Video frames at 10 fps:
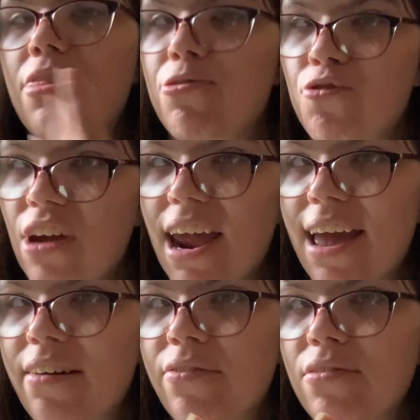
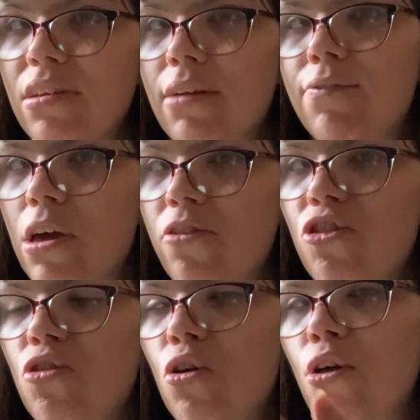draft
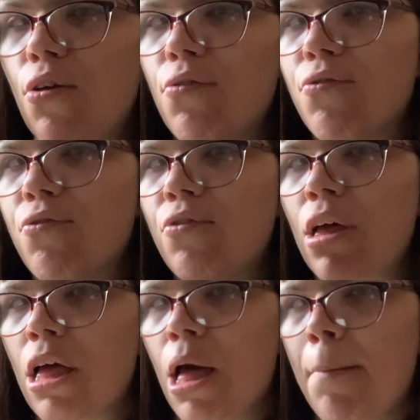version of
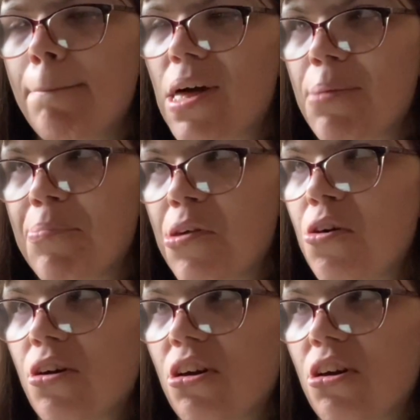my book